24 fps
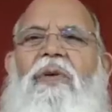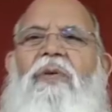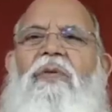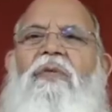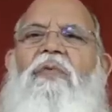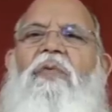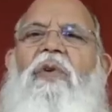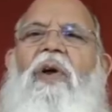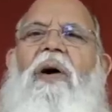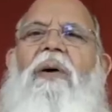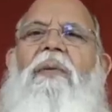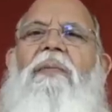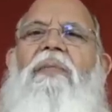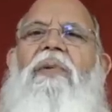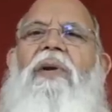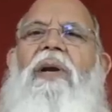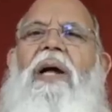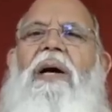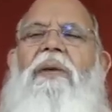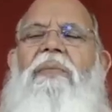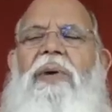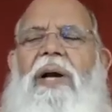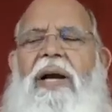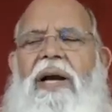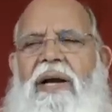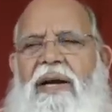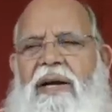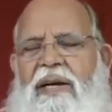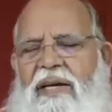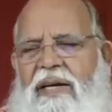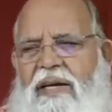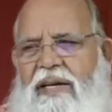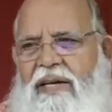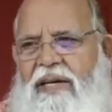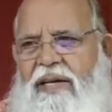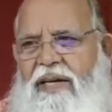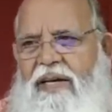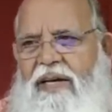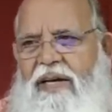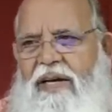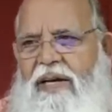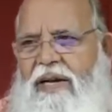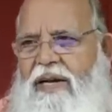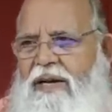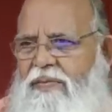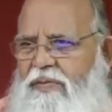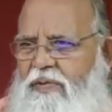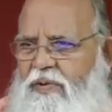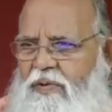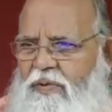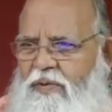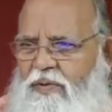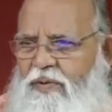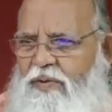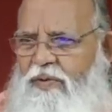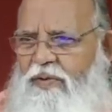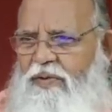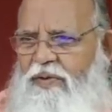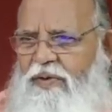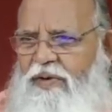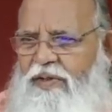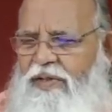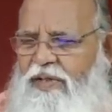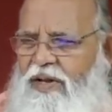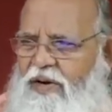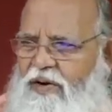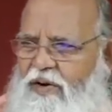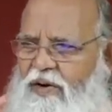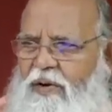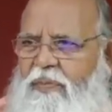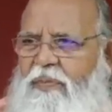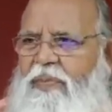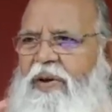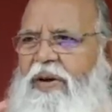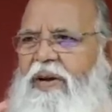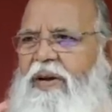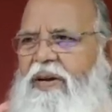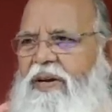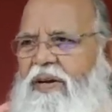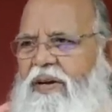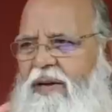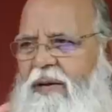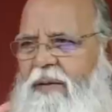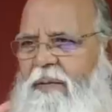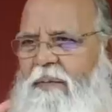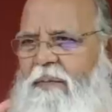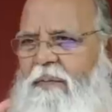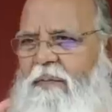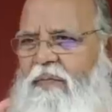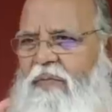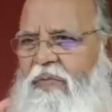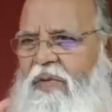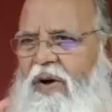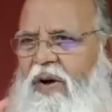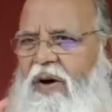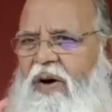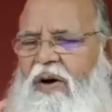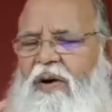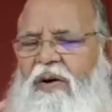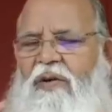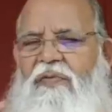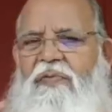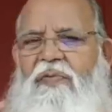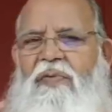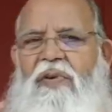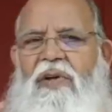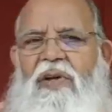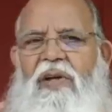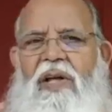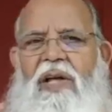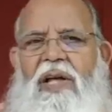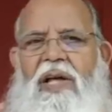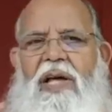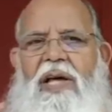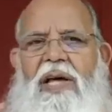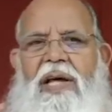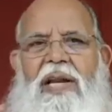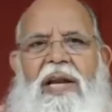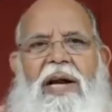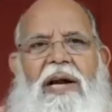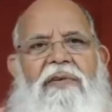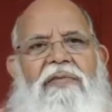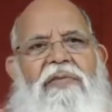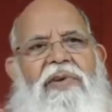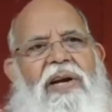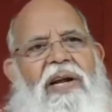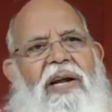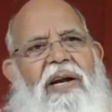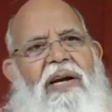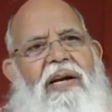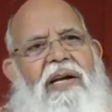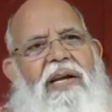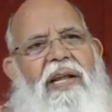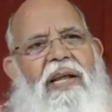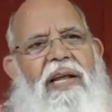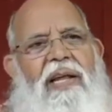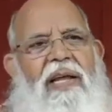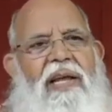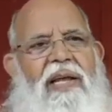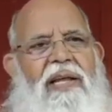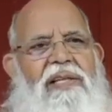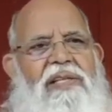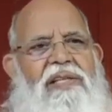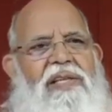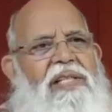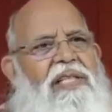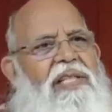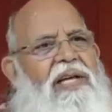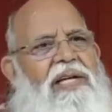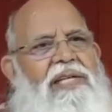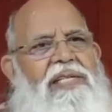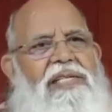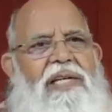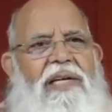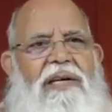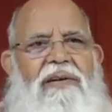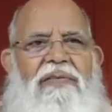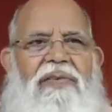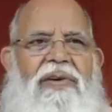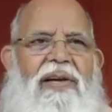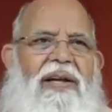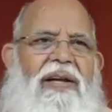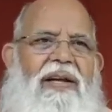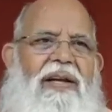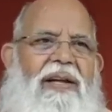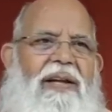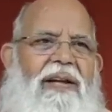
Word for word: From Ramayana, remove the topic of Ravana taking Sitaji away.